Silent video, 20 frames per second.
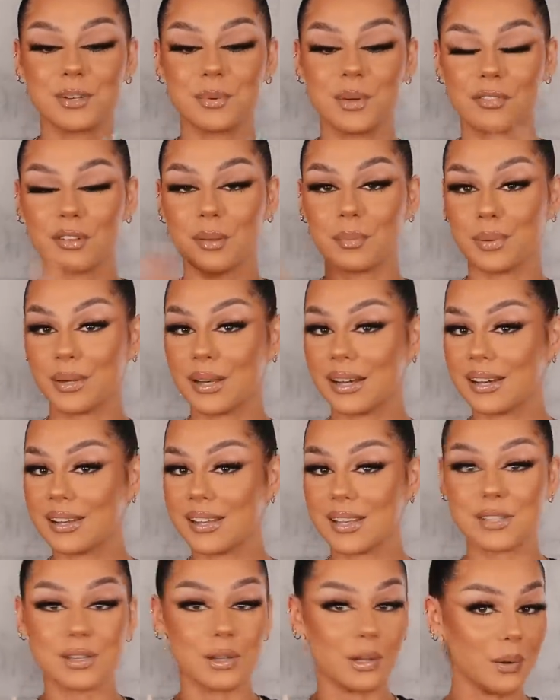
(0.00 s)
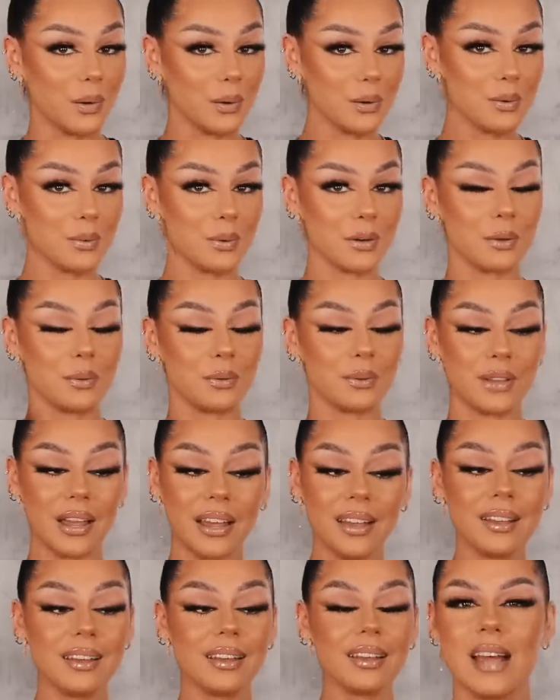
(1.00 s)
We've completed this look. What do you
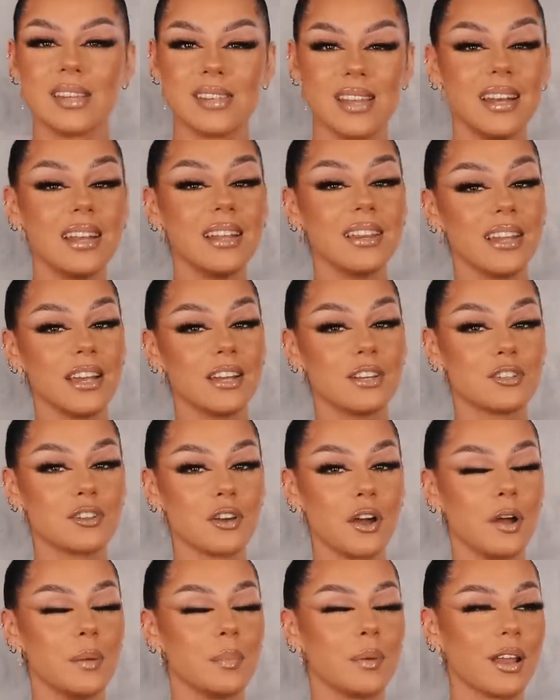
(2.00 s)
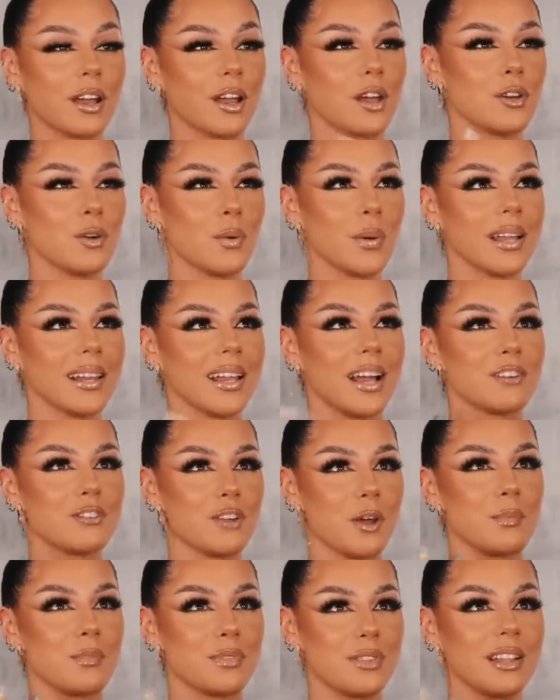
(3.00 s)
think? I said it in the intro, but like annoyingly, I
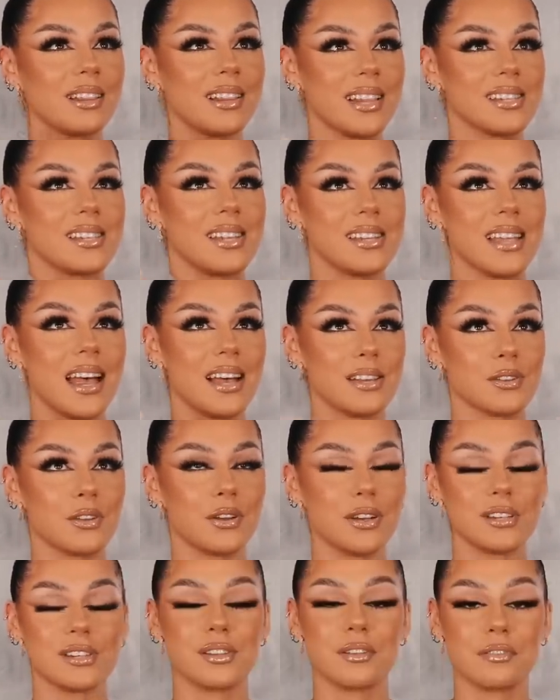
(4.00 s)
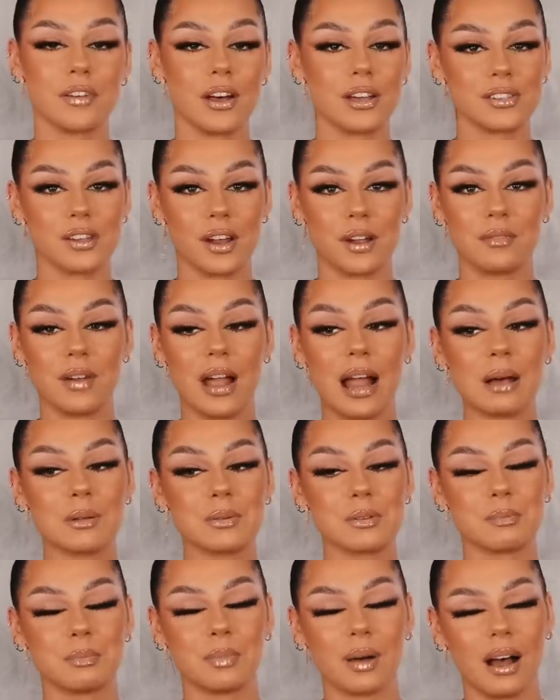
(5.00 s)
don't think this is as good as the first time
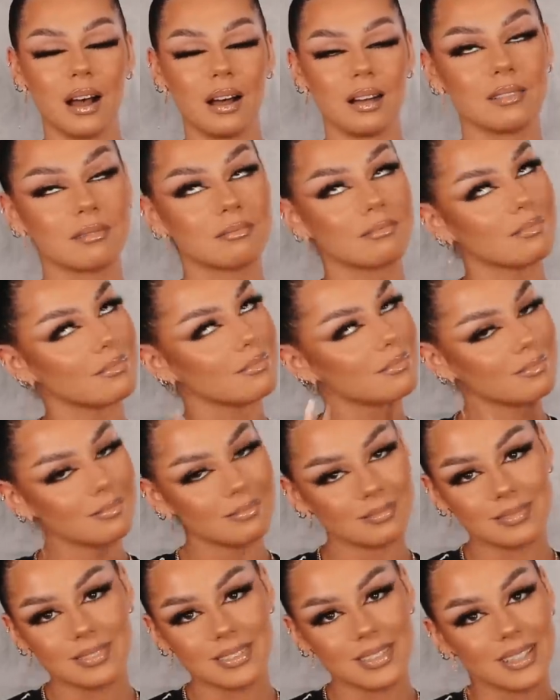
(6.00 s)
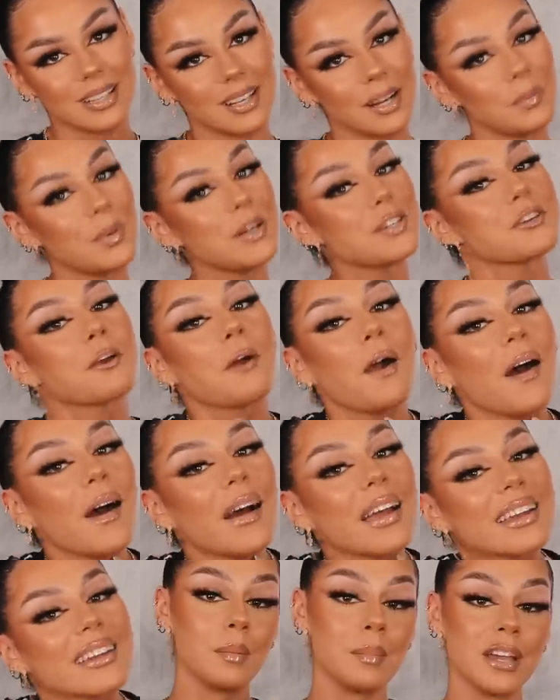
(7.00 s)
round, but... we
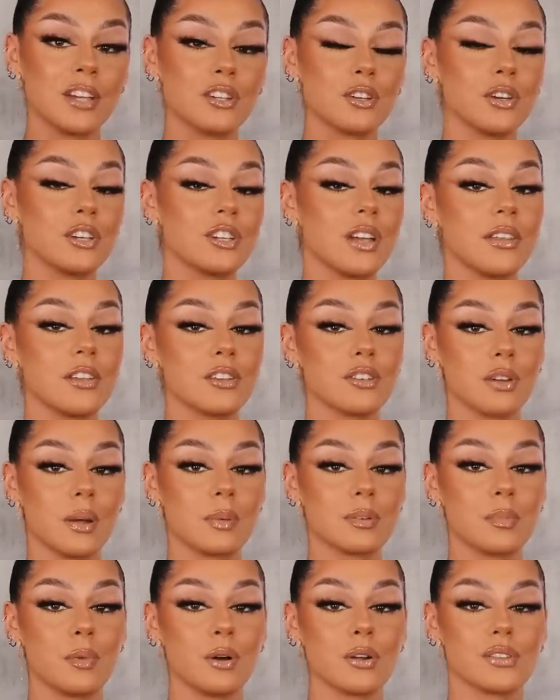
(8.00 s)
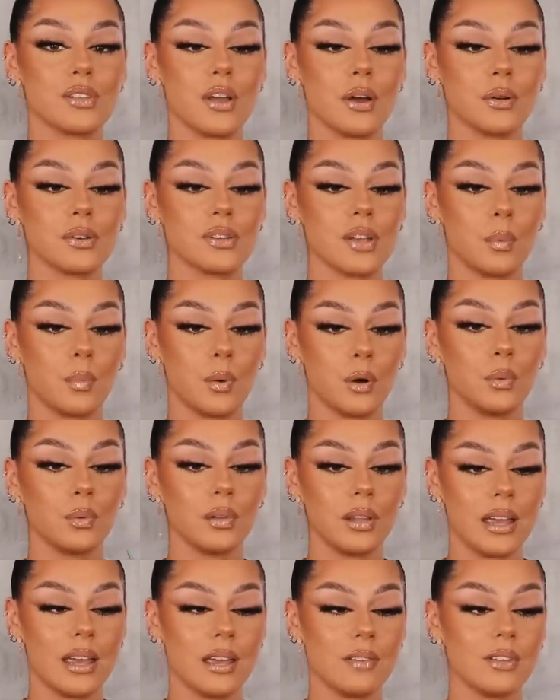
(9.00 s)
tried. Make sure you check the description box though, because I will
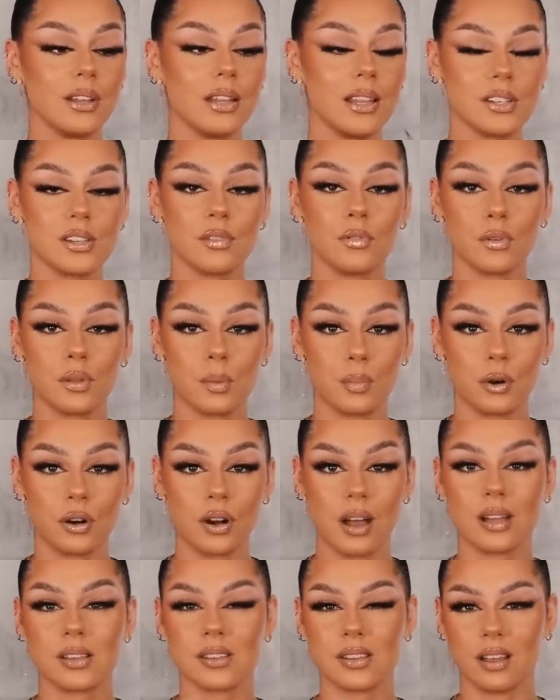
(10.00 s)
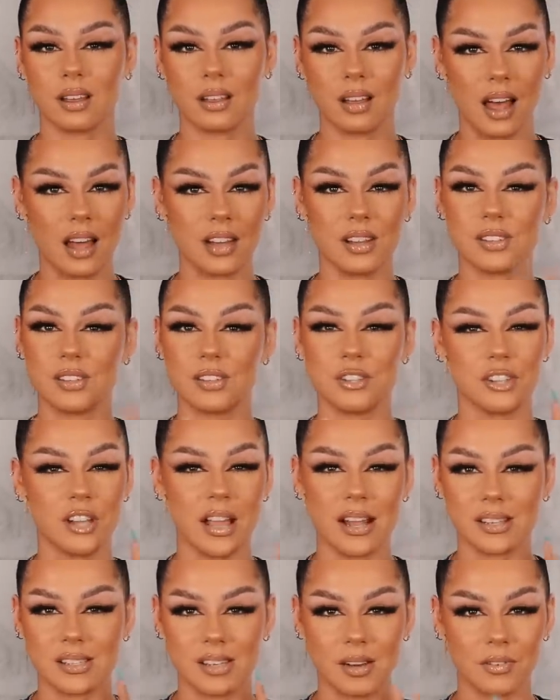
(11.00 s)
leave a list of all the products and colors and
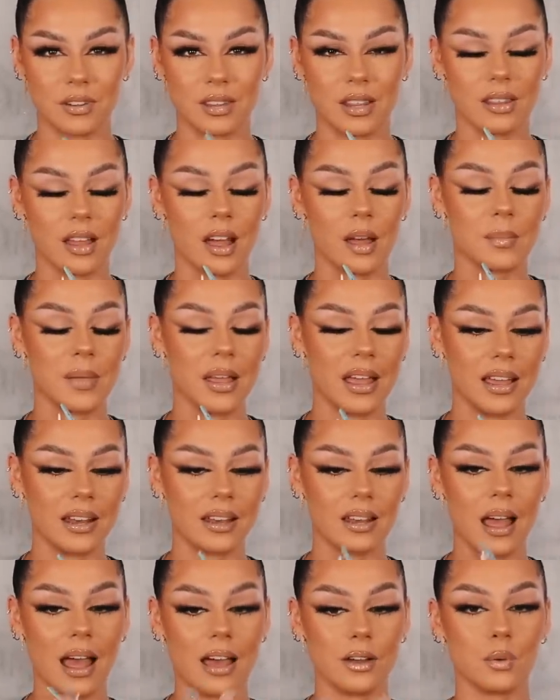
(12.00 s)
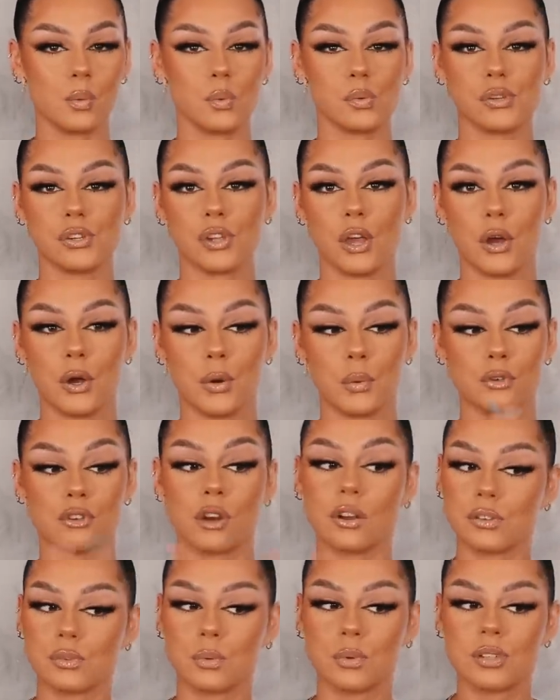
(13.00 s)
shades and everything that I'm in, and also
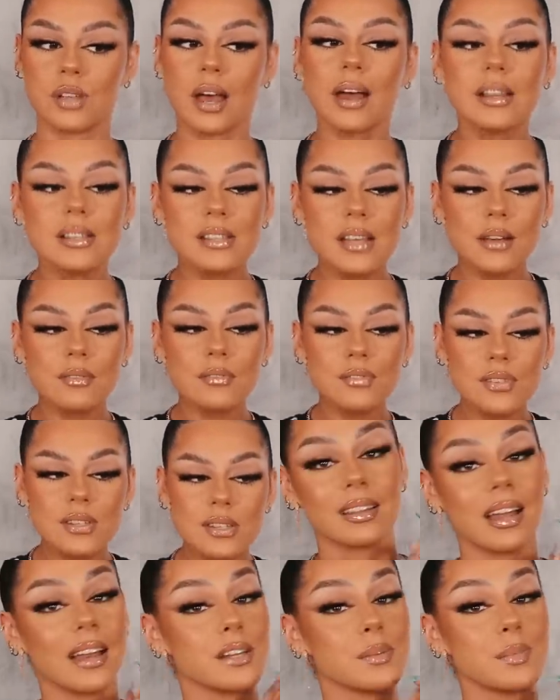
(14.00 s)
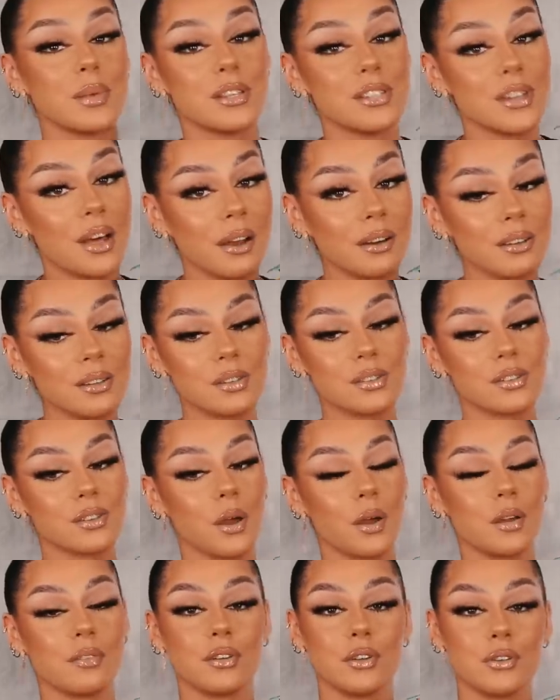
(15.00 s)
drugstore alternatives. That is me done. So
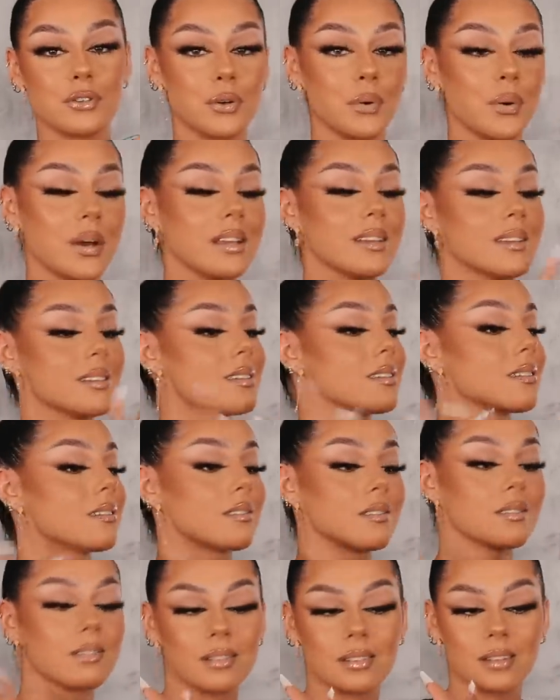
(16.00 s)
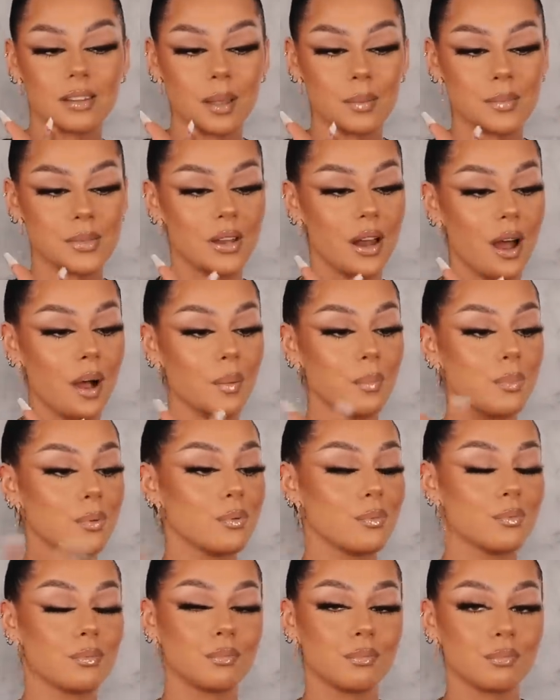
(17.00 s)
if you enjoyed, thumbs it up.
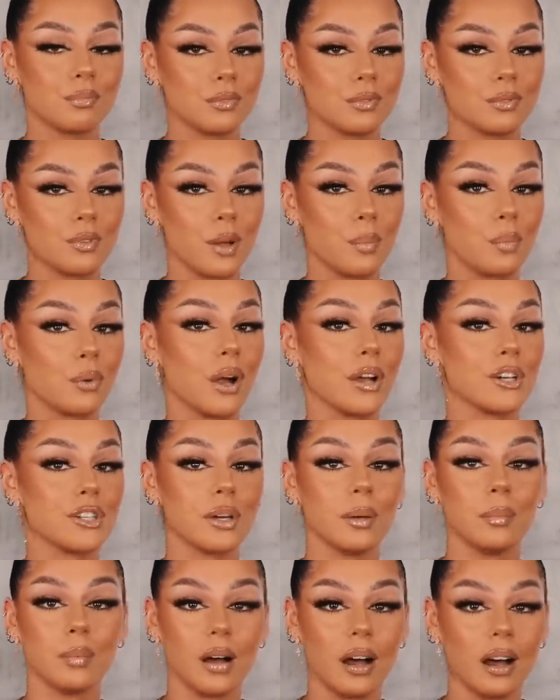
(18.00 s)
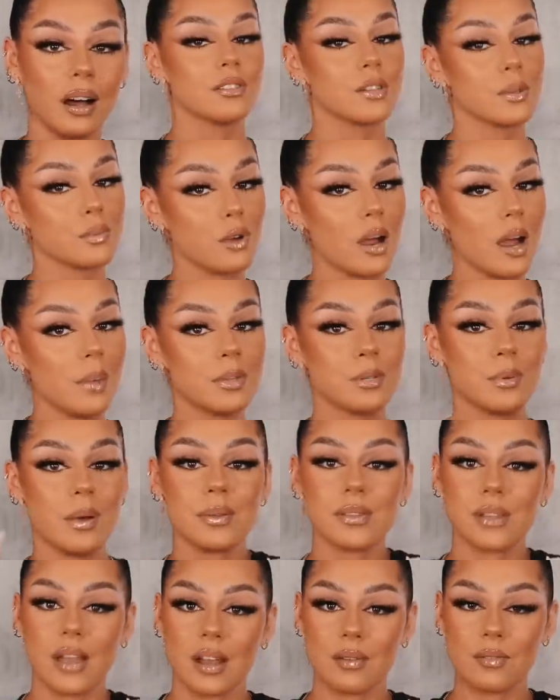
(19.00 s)
No pressure, but subscribe as well.
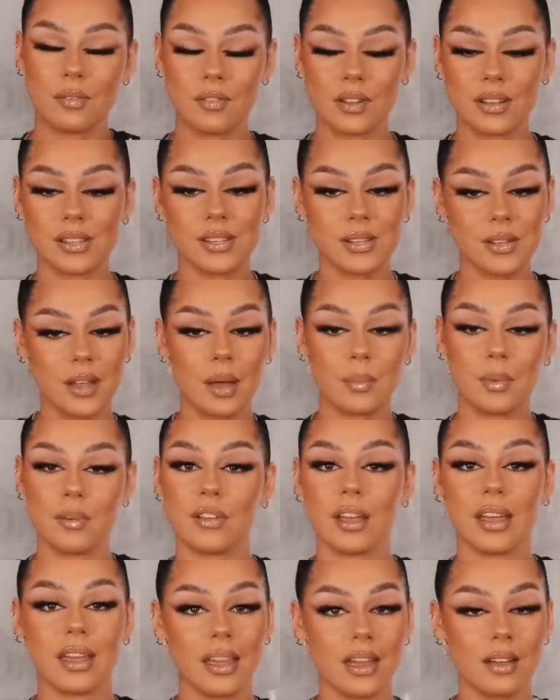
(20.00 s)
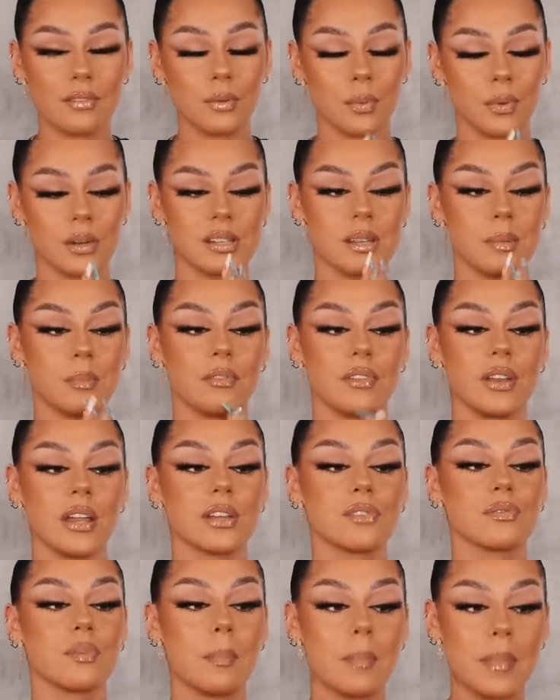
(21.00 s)
It's kind of a fun time over here if you want to see more
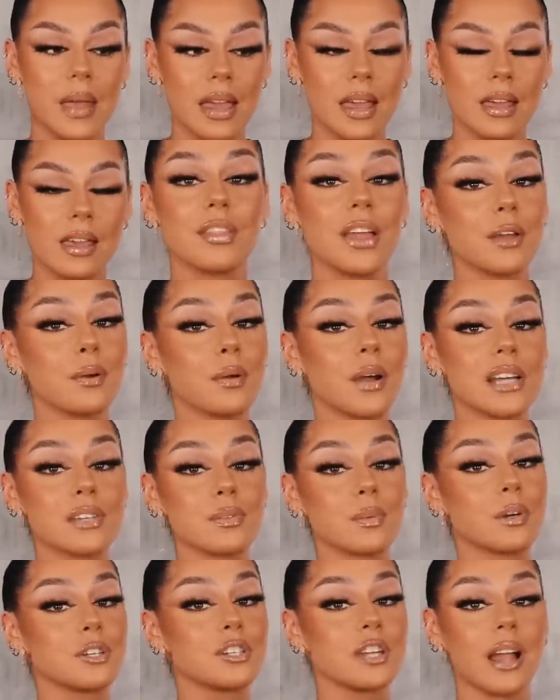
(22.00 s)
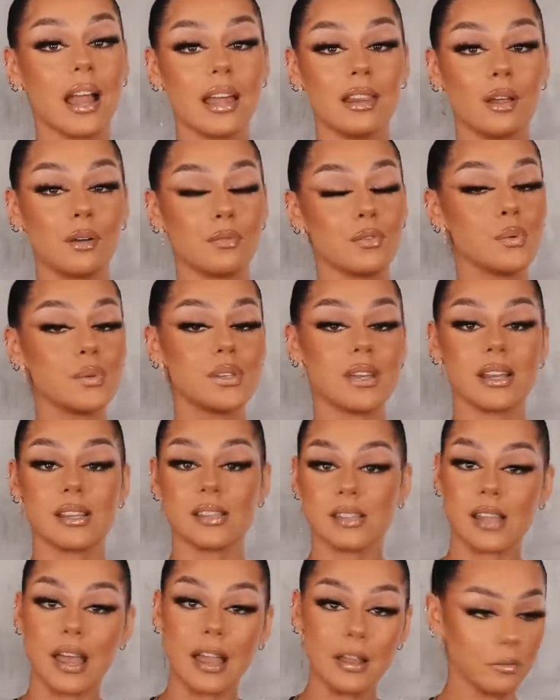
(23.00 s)
videos from me. Thank you guys for watching. I love you. Stay
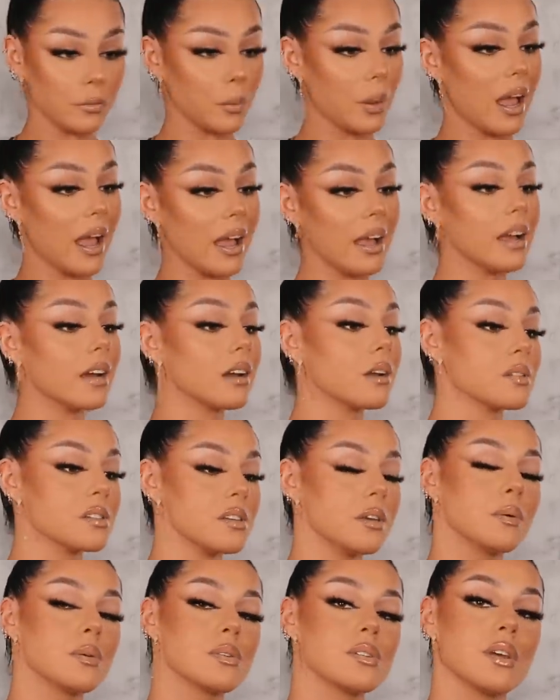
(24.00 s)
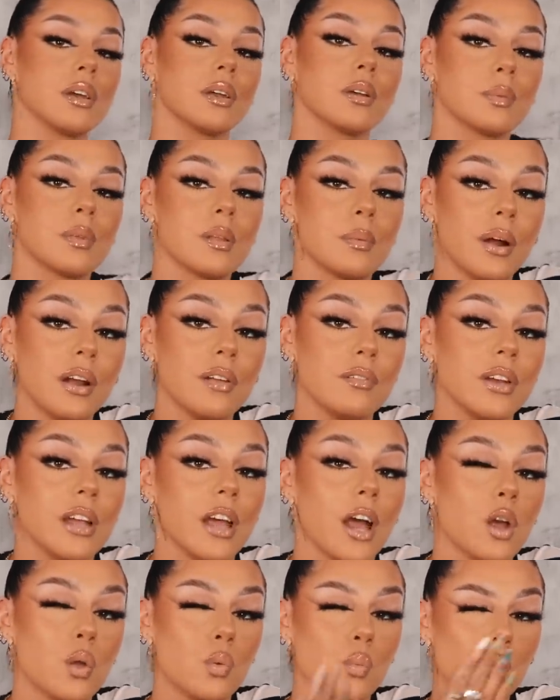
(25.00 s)
safe, okay? And I'll see you all soon with a brand new video.